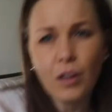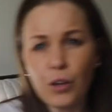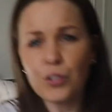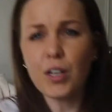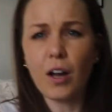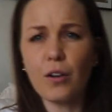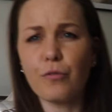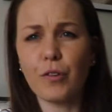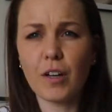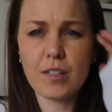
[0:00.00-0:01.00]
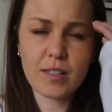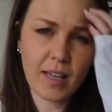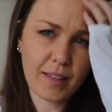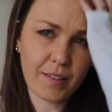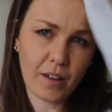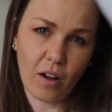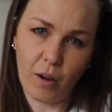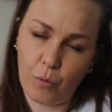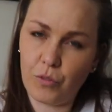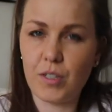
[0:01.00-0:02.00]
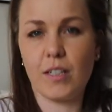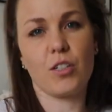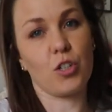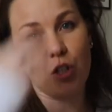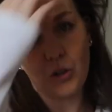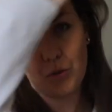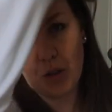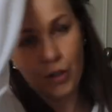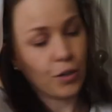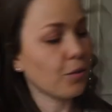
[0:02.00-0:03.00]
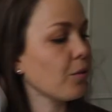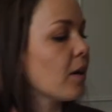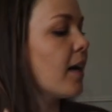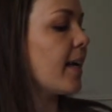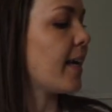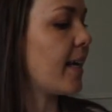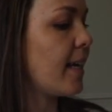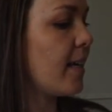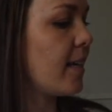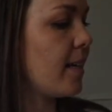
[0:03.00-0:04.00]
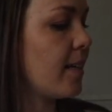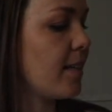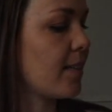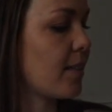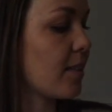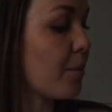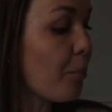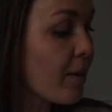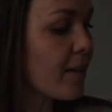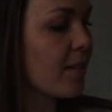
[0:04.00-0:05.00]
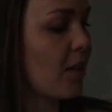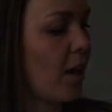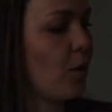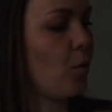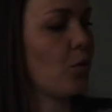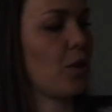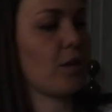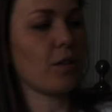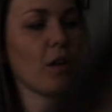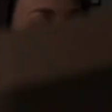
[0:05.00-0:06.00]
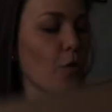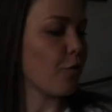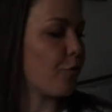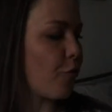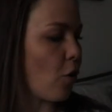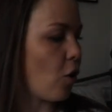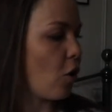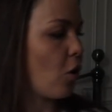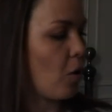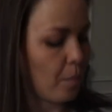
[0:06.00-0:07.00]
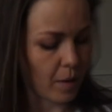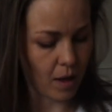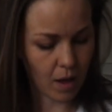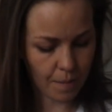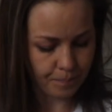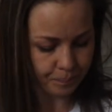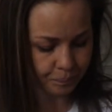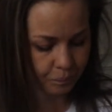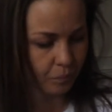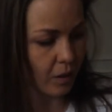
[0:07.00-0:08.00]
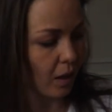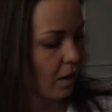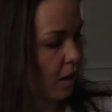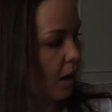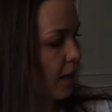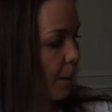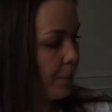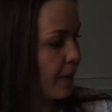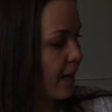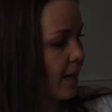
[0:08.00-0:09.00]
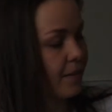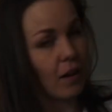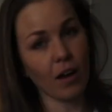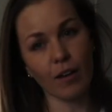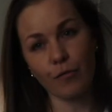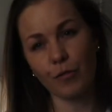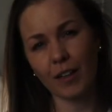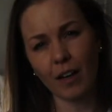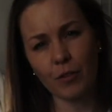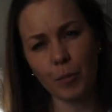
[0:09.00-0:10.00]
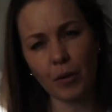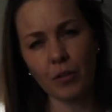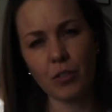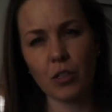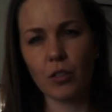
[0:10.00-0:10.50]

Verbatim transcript: So first thing that I wanted to show you is some prints that I ordered from um, a company that I think I've spoken to